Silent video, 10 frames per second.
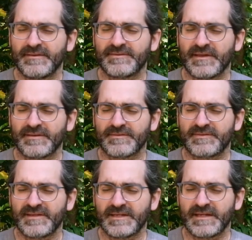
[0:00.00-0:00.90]
since
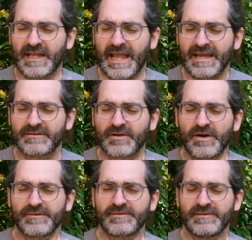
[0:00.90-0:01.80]
seeing Anne
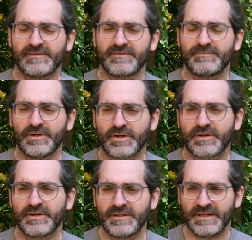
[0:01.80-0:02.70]
Carson's book,
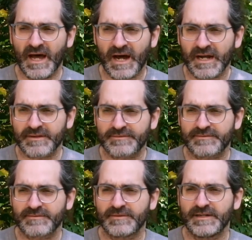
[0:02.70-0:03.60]
Knox.